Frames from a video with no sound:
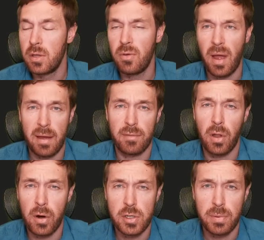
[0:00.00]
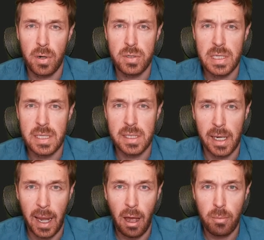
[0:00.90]
you have large proteins
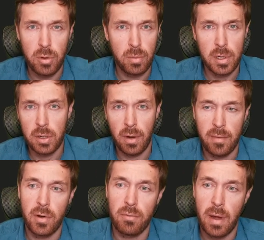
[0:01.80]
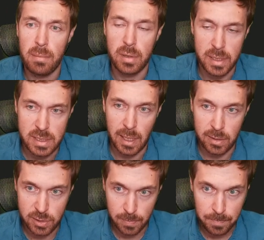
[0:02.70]
like albumin, you have your red blood
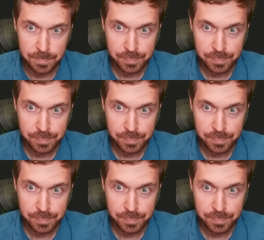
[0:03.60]
cells